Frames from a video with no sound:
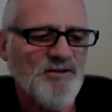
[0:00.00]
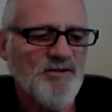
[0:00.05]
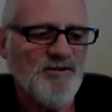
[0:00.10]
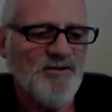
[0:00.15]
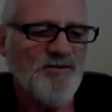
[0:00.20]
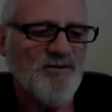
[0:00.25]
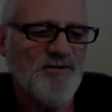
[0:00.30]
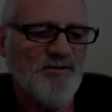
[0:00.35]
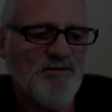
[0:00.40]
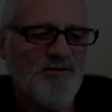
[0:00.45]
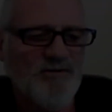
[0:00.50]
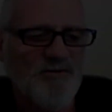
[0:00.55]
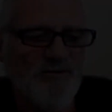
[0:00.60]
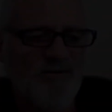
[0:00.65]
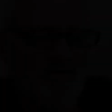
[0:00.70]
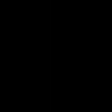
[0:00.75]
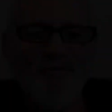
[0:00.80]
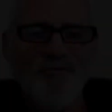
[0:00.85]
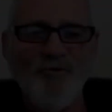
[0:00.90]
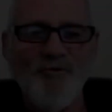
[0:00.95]
It's
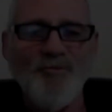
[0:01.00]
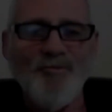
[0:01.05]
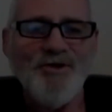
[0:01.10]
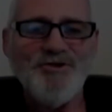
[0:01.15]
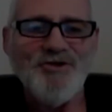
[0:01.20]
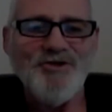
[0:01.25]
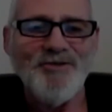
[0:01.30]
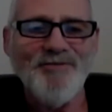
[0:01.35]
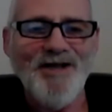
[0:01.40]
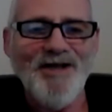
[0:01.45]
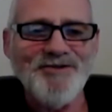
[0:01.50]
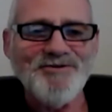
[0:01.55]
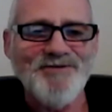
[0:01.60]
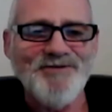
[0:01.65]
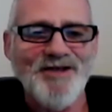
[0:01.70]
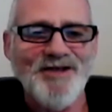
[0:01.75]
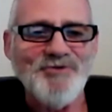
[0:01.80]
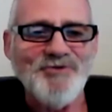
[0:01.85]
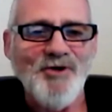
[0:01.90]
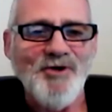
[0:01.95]
working for me, Jim.
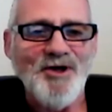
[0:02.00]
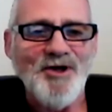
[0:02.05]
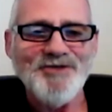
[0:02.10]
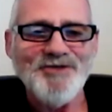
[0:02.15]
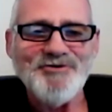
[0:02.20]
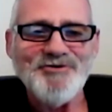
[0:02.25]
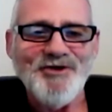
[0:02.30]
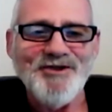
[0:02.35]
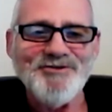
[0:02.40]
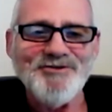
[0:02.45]
That's all I can say.